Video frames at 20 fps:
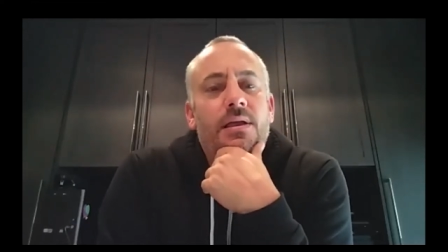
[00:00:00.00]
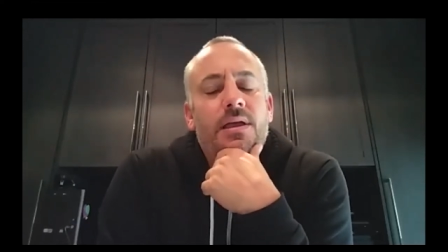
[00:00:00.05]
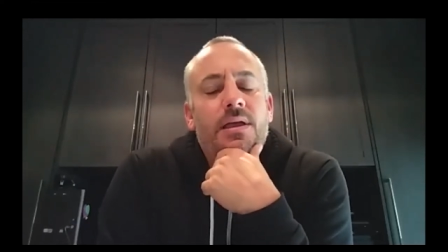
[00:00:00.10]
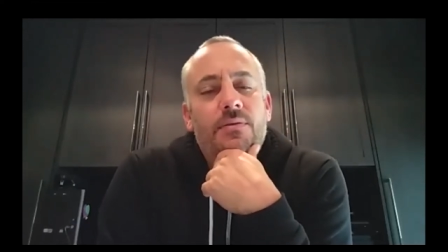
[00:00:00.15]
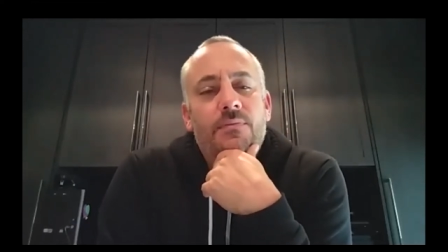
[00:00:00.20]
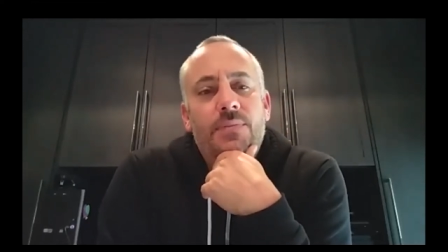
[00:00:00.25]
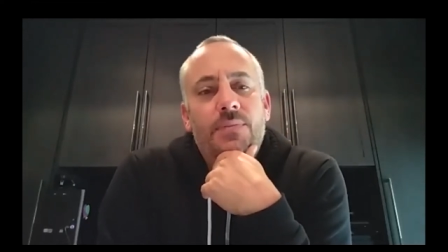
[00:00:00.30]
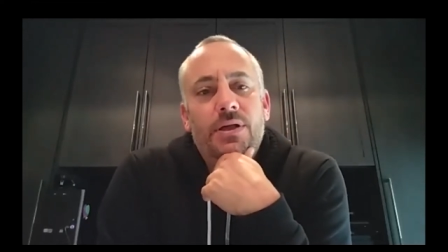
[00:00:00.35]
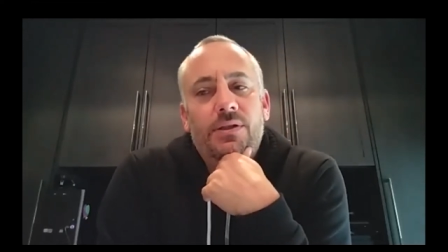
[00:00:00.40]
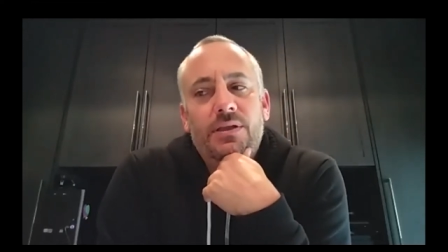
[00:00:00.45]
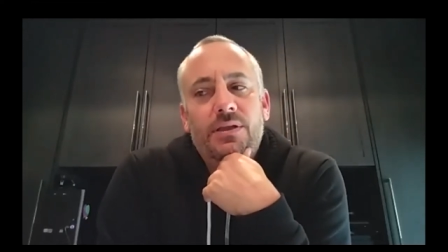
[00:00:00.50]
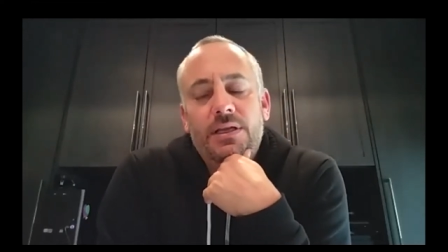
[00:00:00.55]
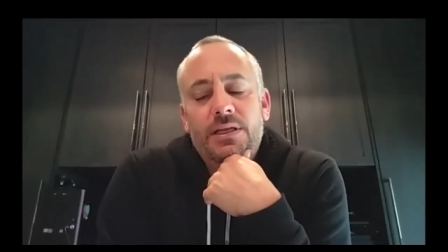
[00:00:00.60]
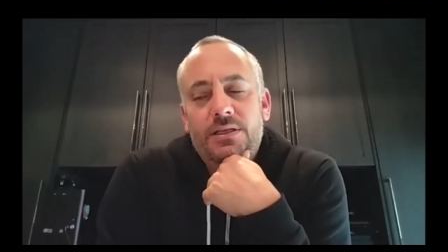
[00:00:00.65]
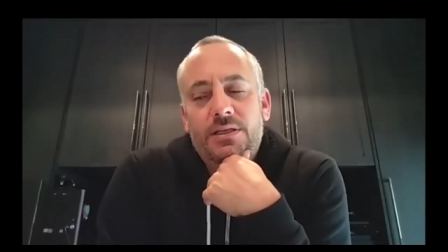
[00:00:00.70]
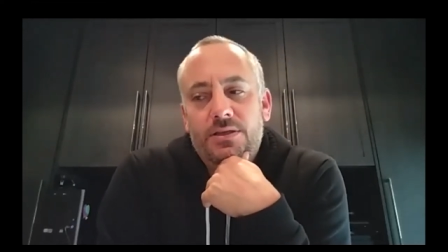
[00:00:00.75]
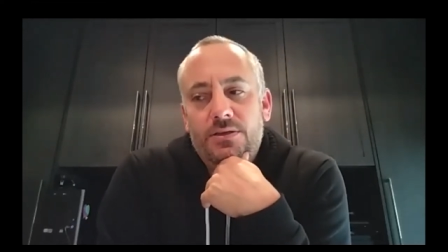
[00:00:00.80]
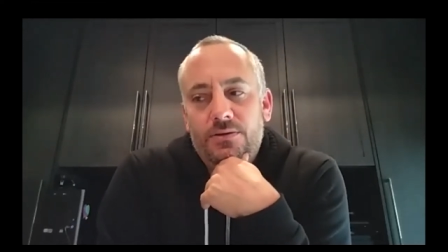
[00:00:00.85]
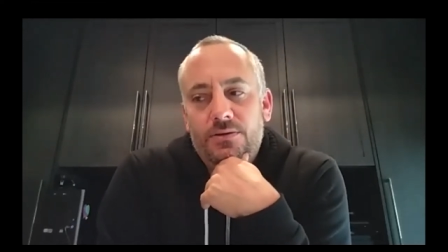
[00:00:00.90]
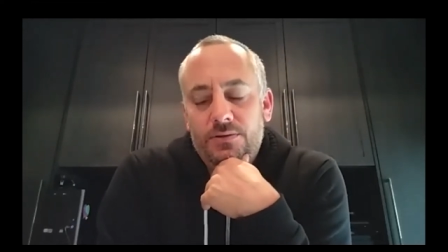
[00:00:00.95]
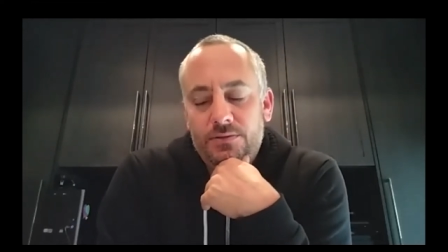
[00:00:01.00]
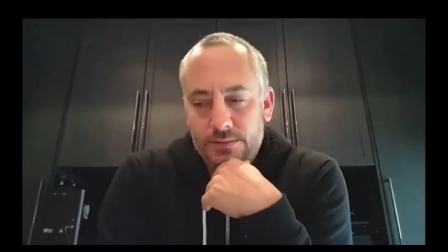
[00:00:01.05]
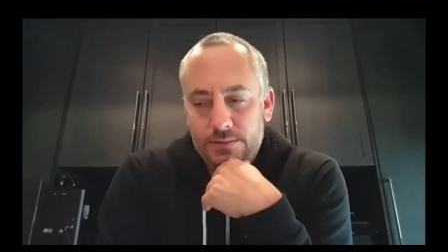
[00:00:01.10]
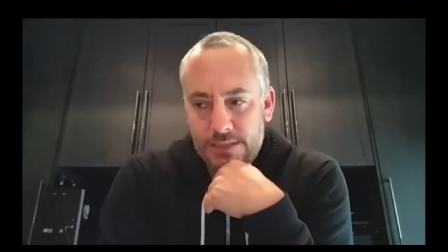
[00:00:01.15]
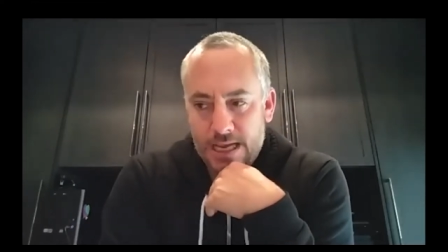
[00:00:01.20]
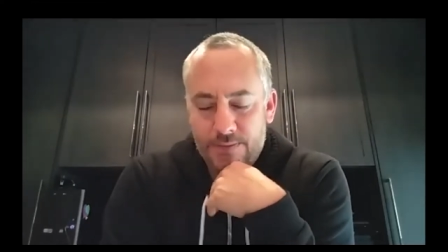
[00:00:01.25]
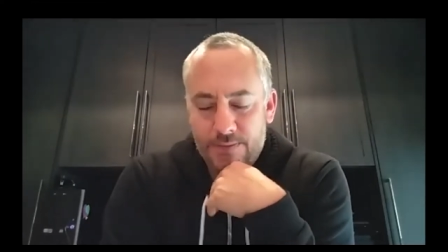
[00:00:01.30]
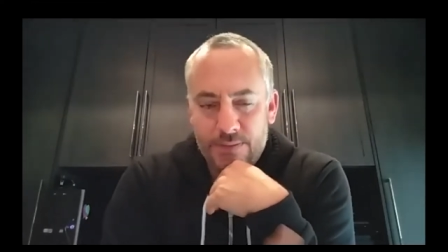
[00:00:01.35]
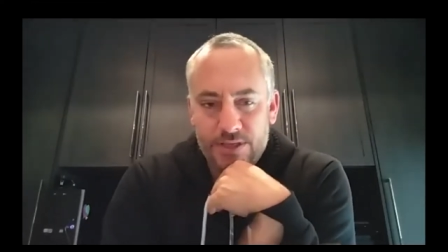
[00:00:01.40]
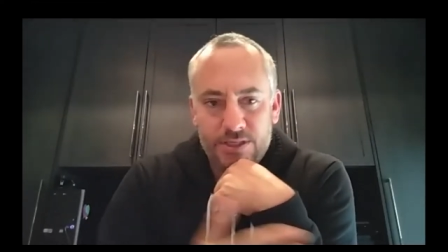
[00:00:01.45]
the ability to
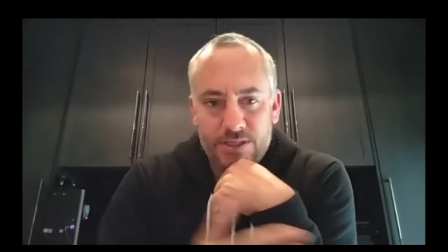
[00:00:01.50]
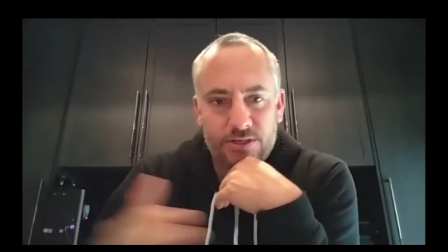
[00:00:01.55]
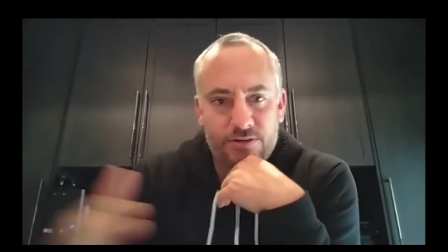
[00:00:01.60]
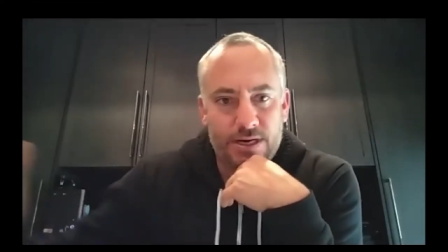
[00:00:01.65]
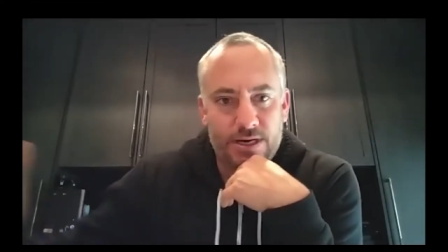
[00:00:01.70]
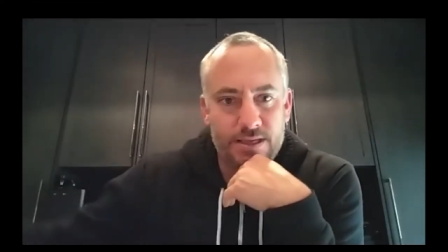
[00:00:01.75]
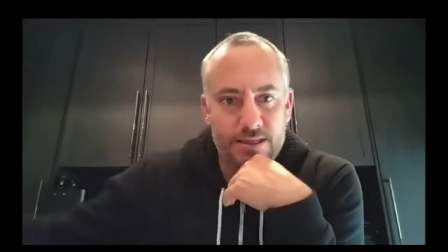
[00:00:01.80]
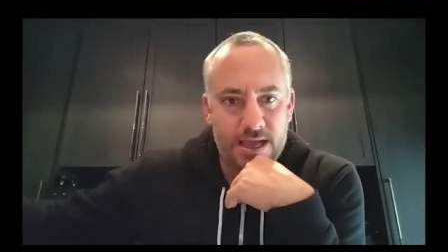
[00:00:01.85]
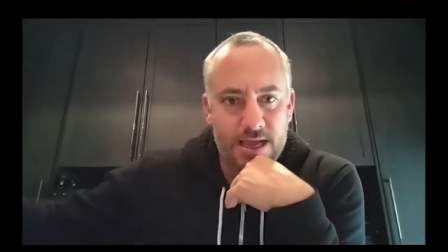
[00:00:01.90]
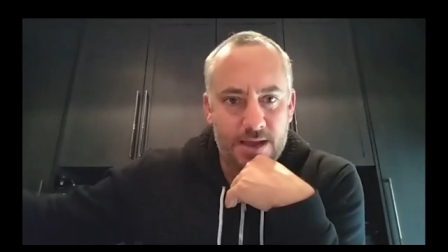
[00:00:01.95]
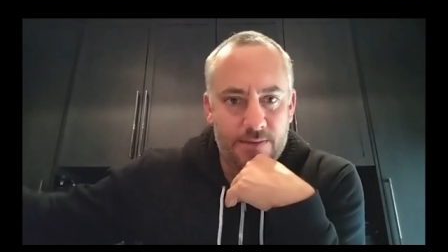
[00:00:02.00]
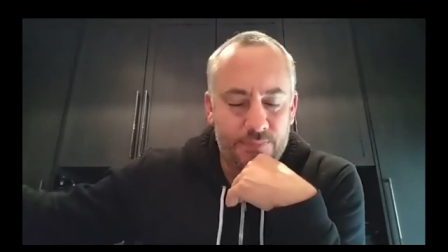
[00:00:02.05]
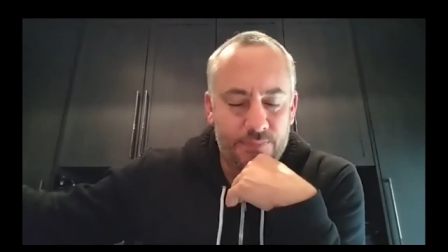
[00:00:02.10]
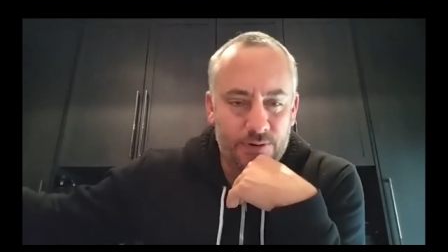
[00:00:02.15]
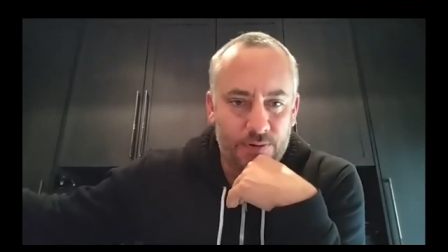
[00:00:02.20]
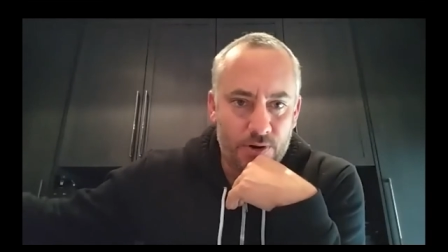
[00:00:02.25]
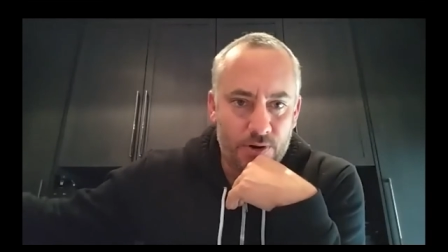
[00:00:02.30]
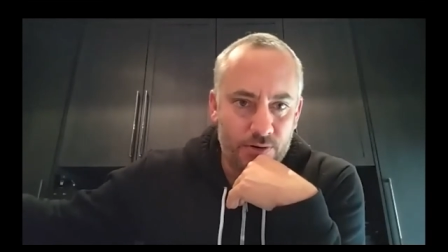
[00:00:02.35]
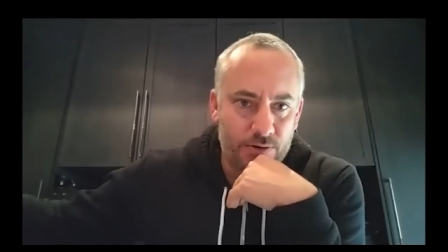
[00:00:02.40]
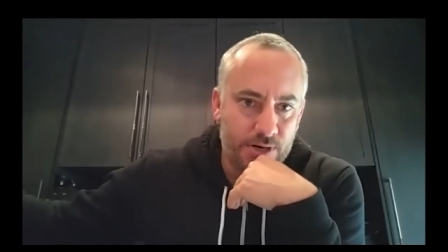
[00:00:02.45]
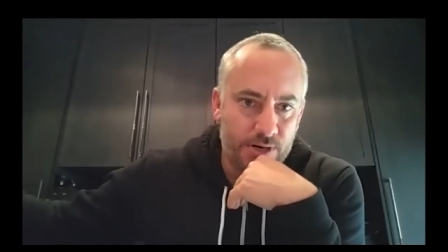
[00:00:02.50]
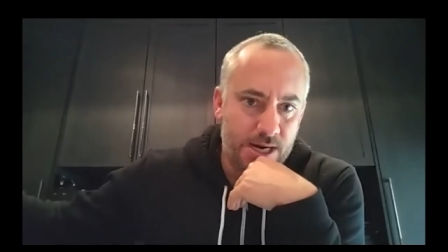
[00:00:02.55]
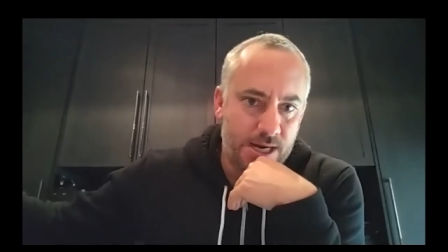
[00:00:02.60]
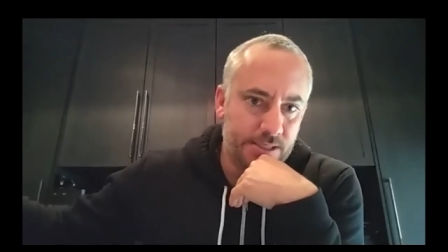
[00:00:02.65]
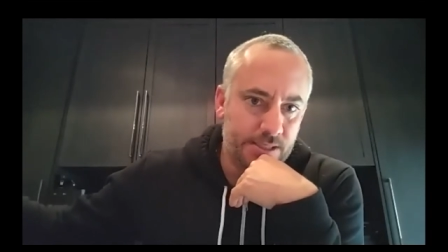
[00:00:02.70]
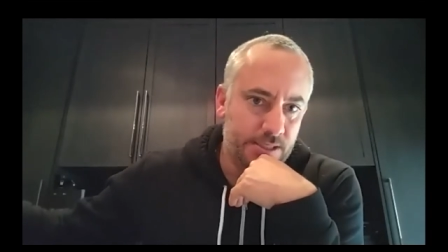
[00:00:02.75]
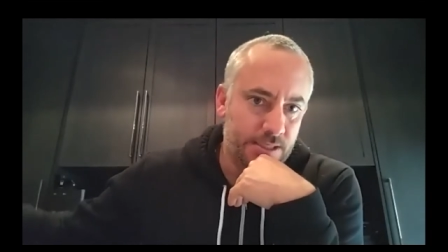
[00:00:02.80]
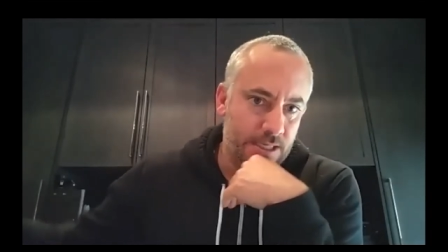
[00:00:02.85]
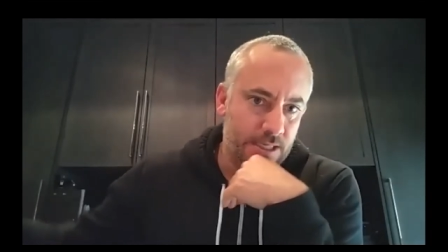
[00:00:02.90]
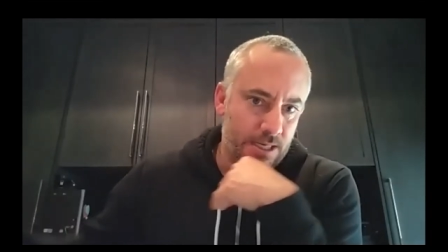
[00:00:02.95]
demonstrate that
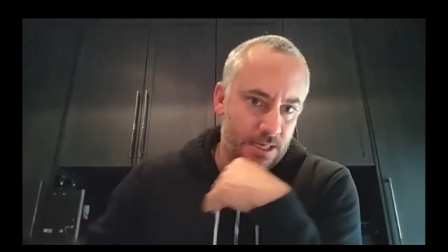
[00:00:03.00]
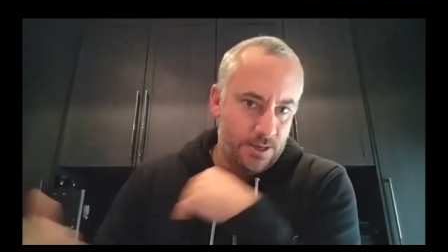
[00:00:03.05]
progress